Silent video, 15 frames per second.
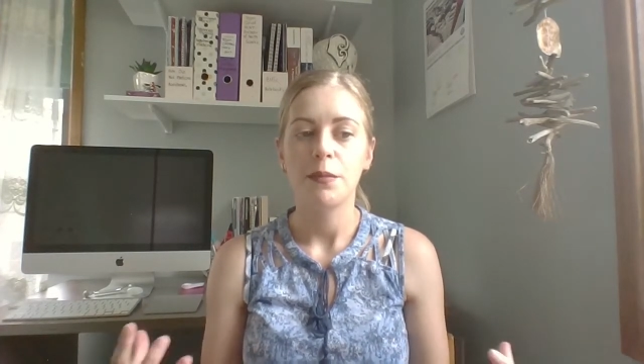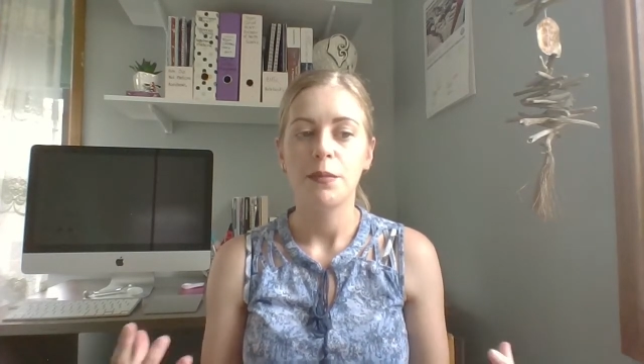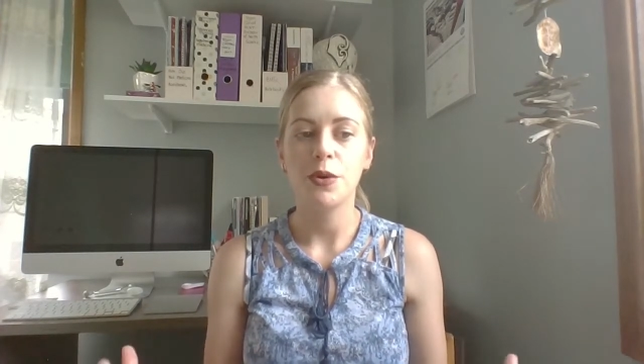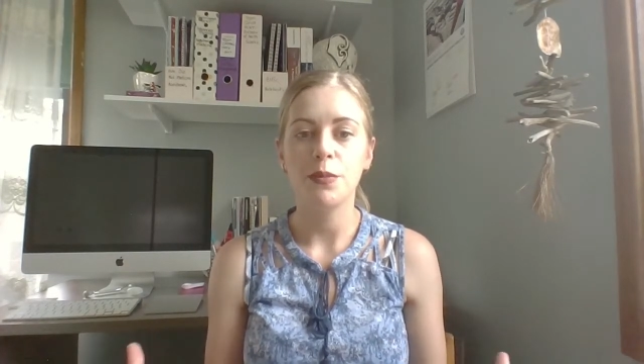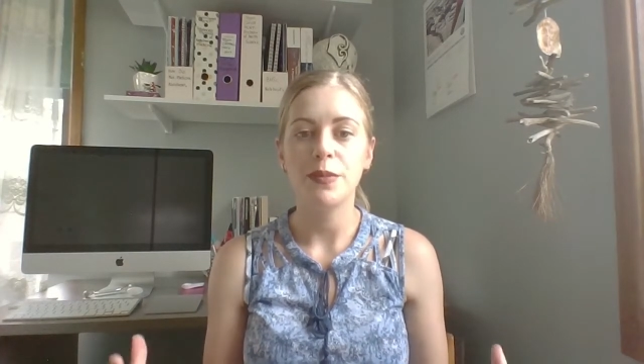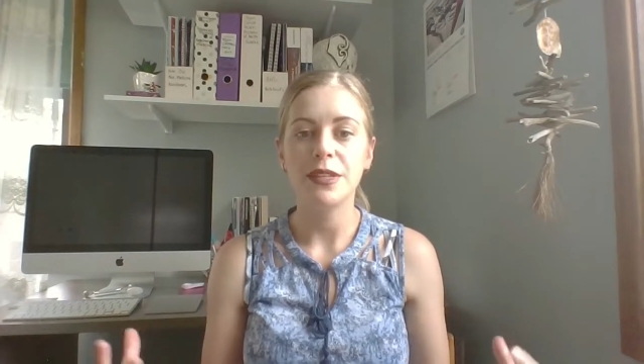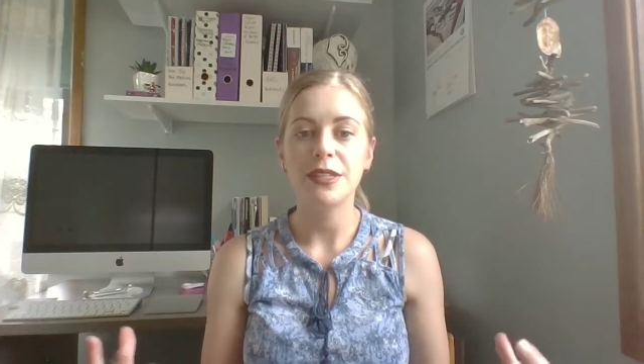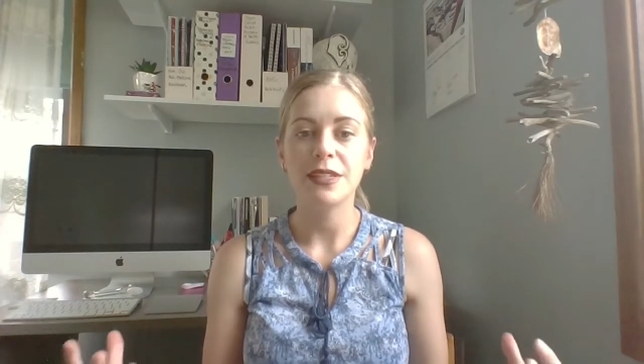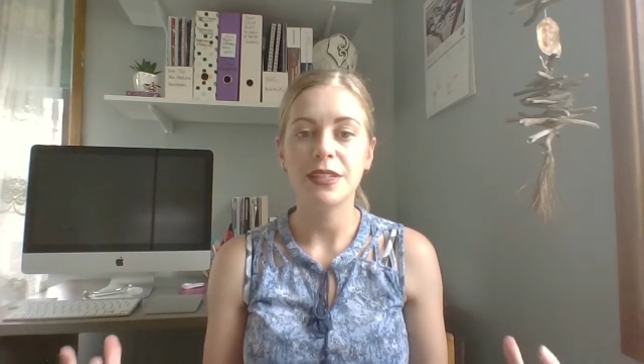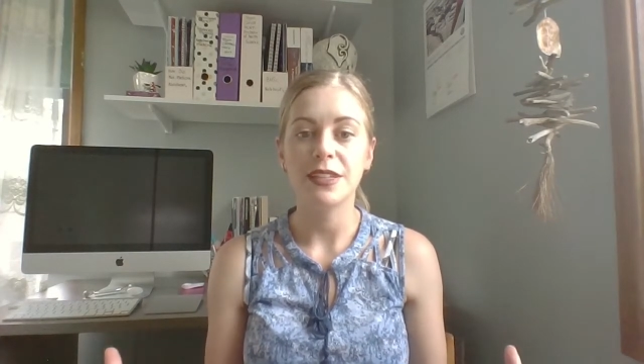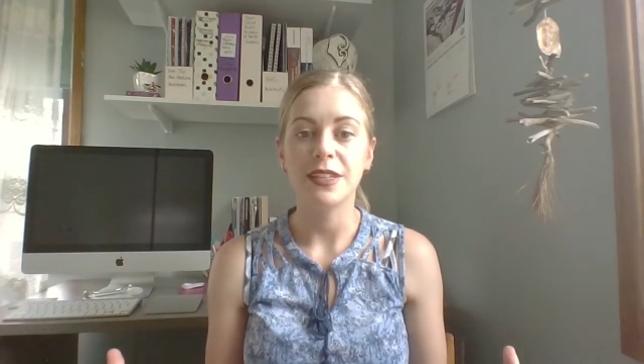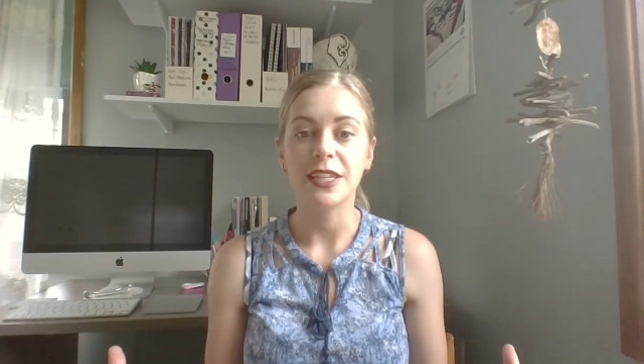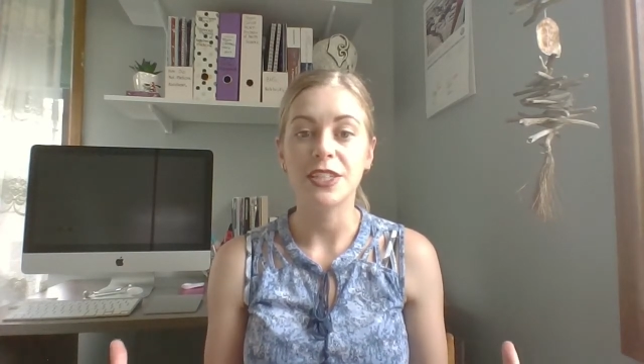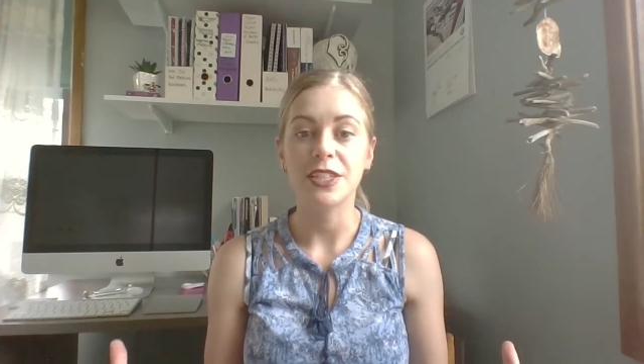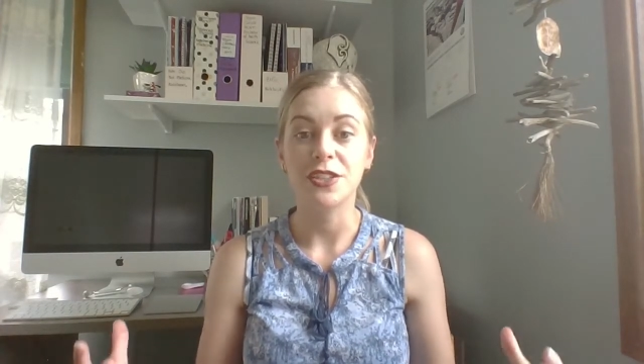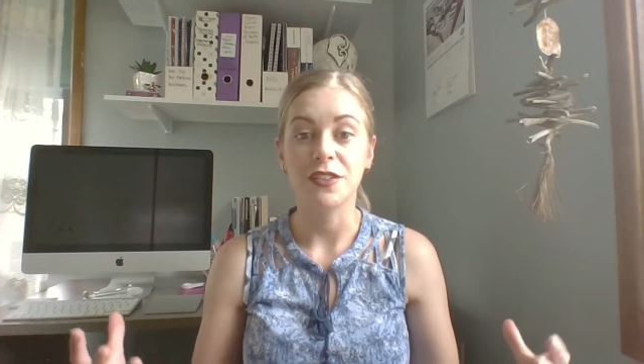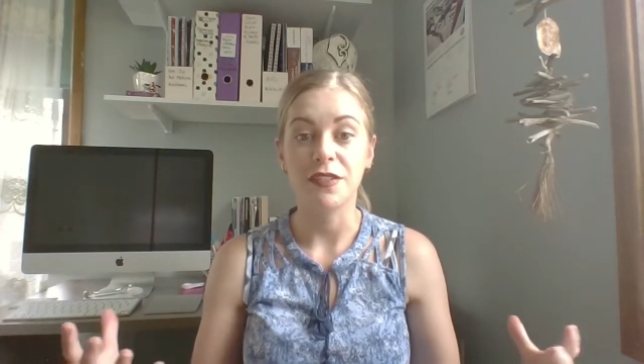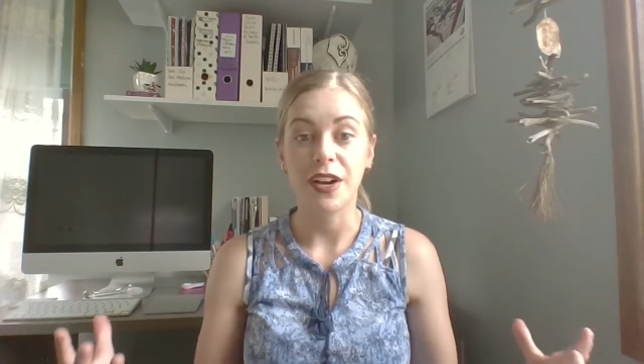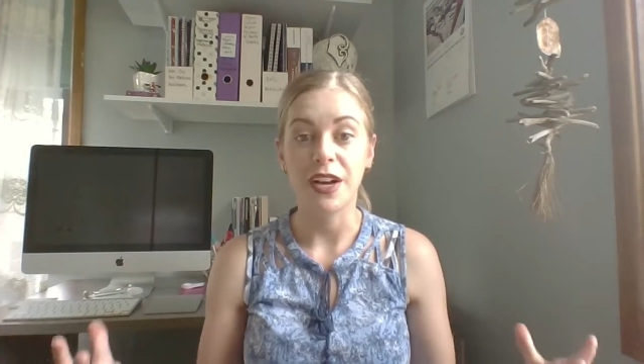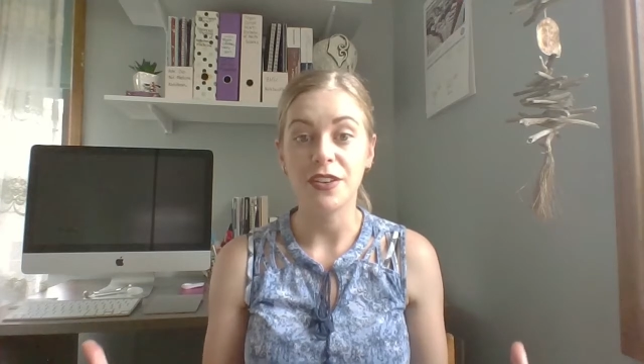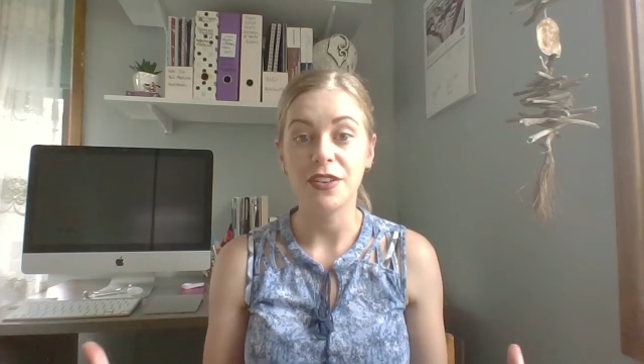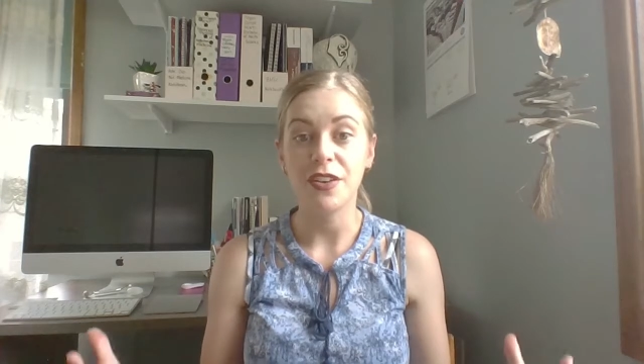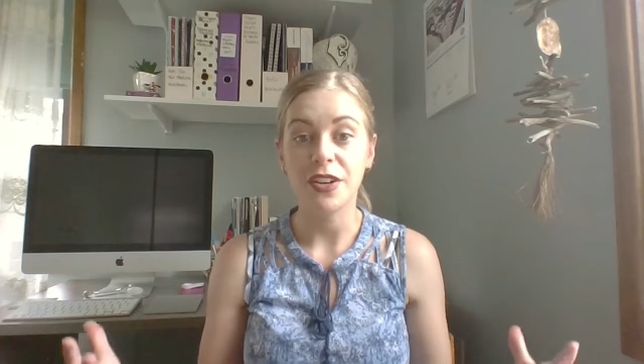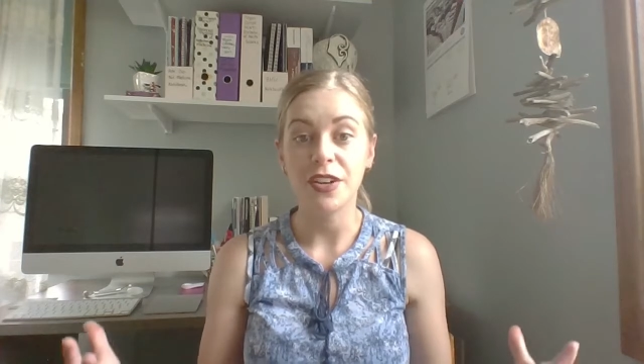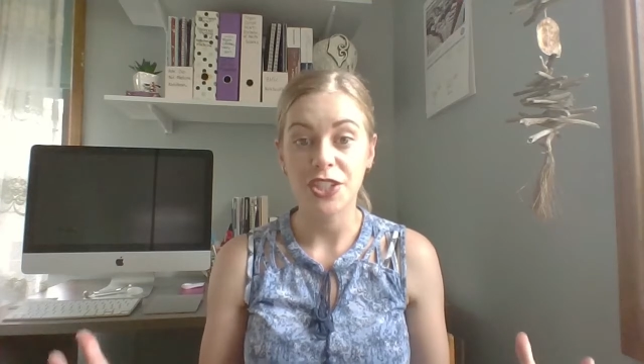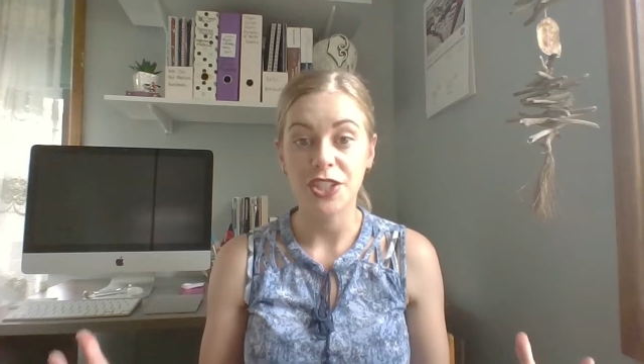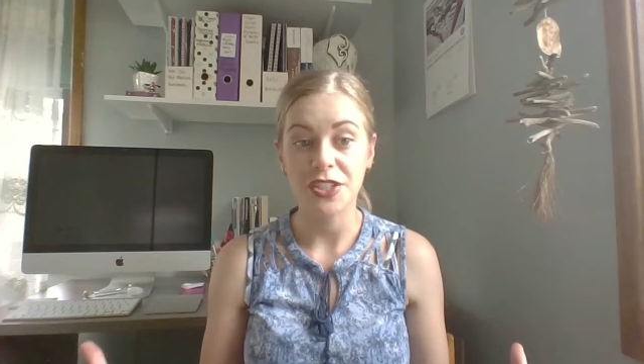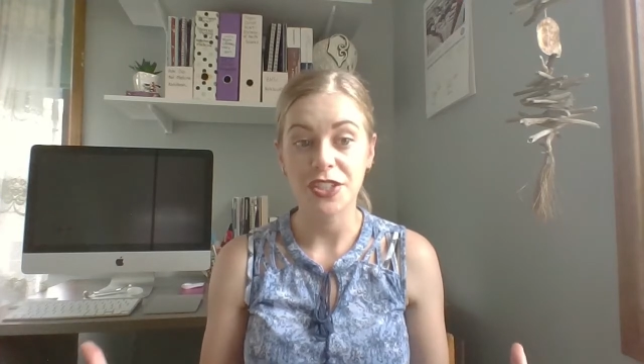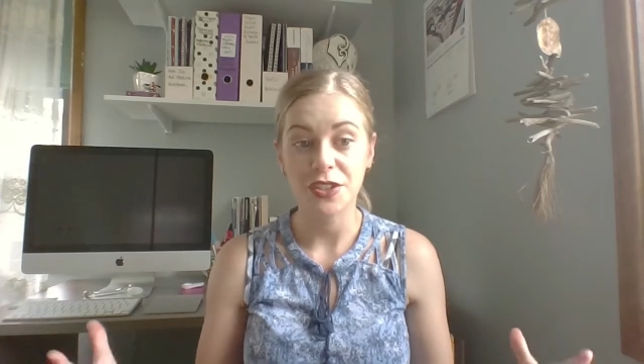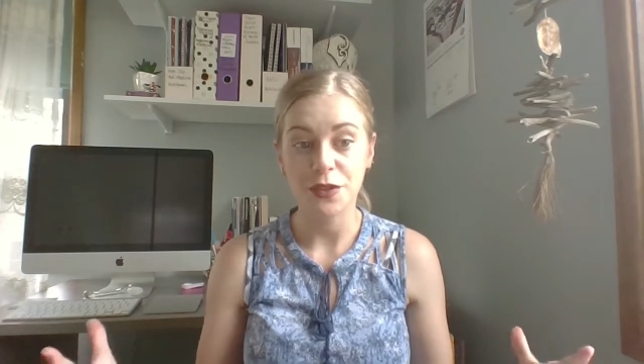Poop is a collection of
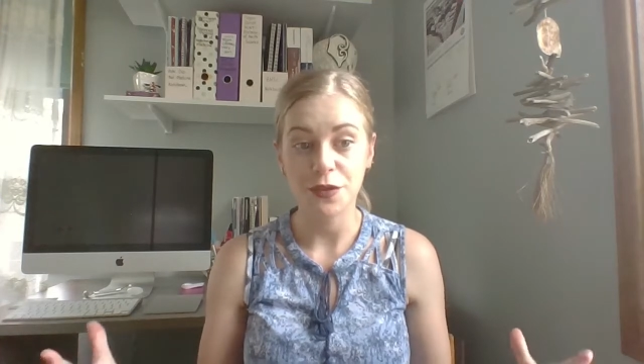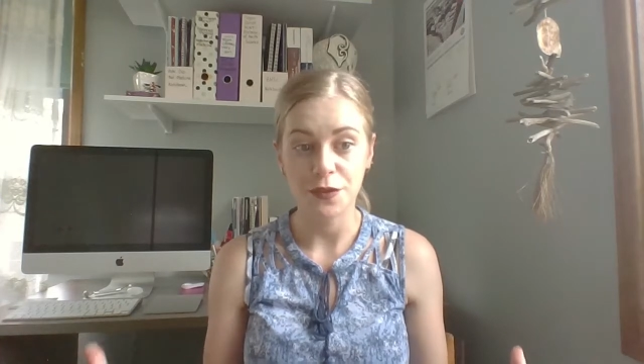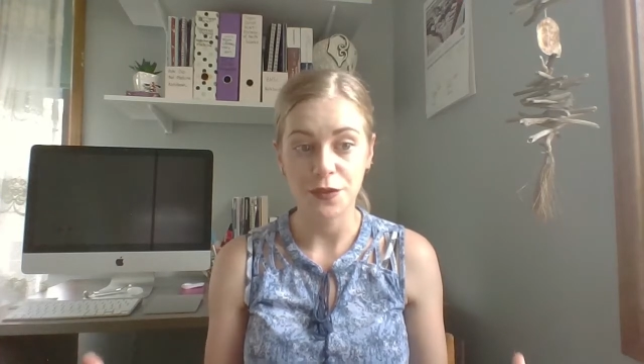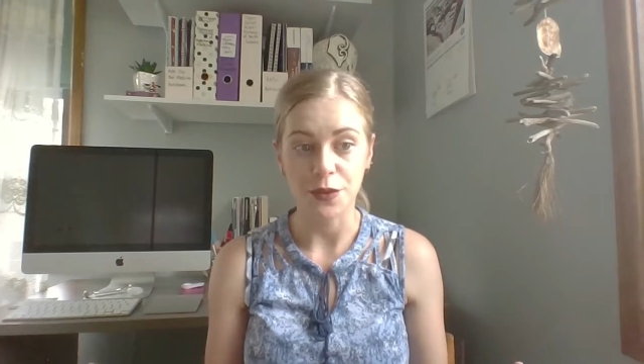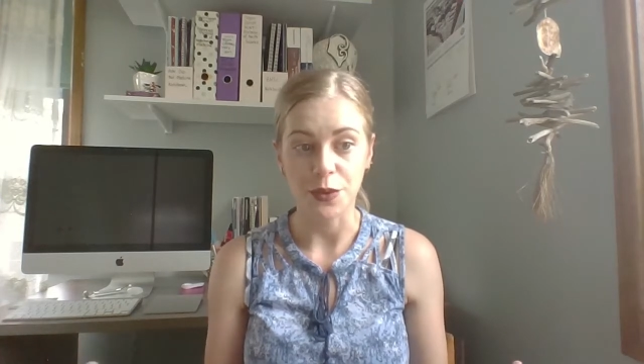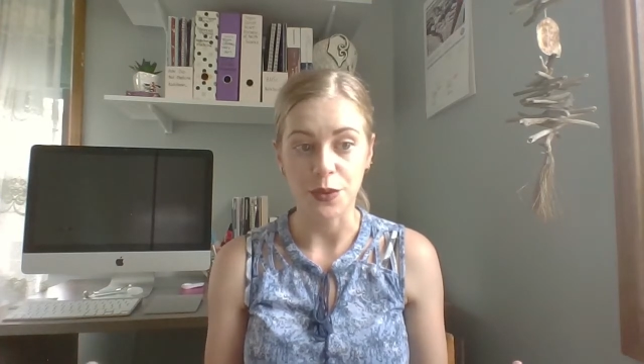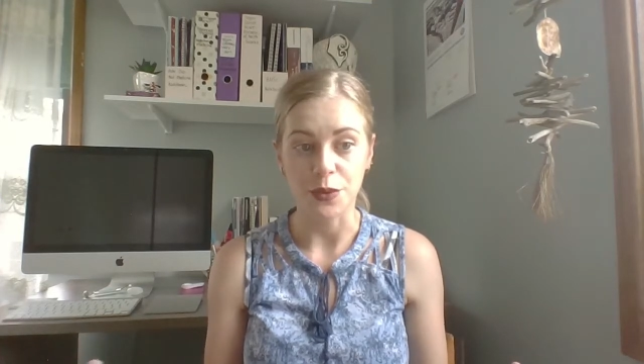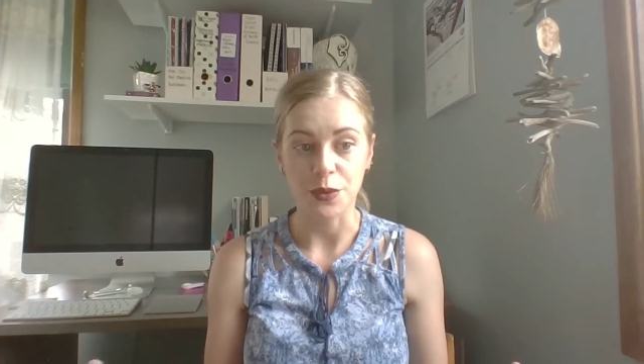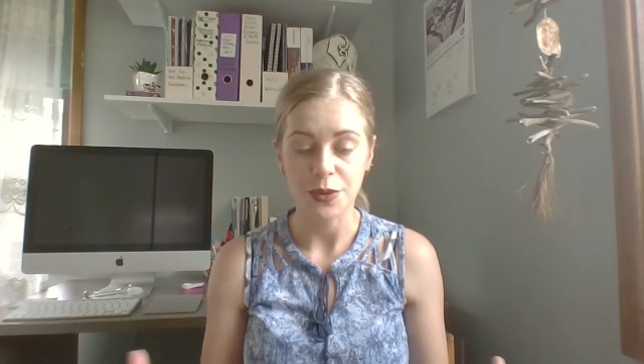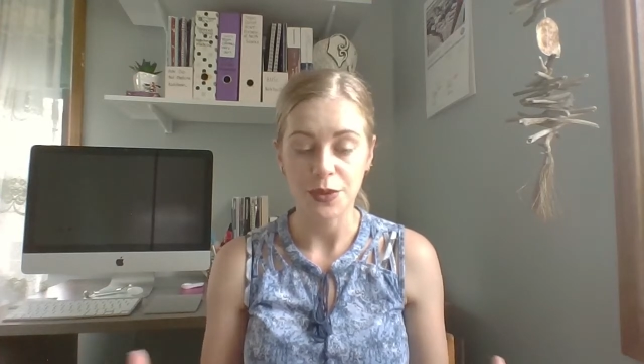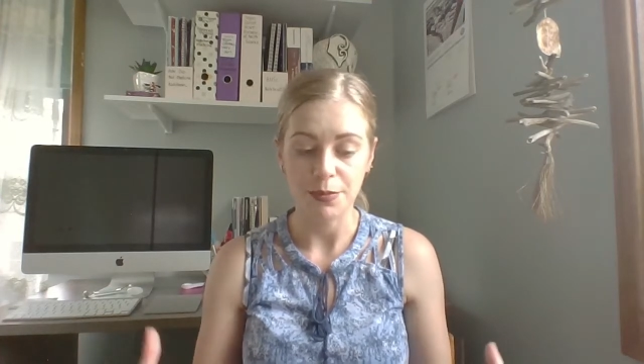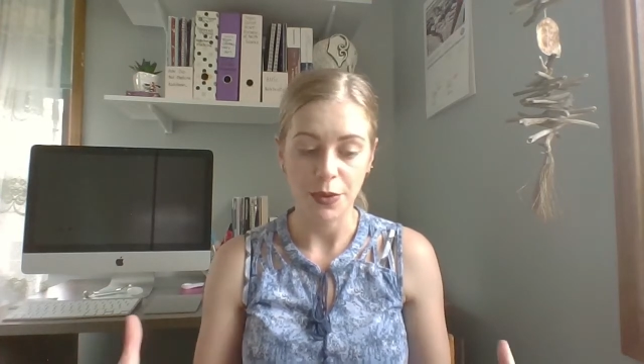undigested foods,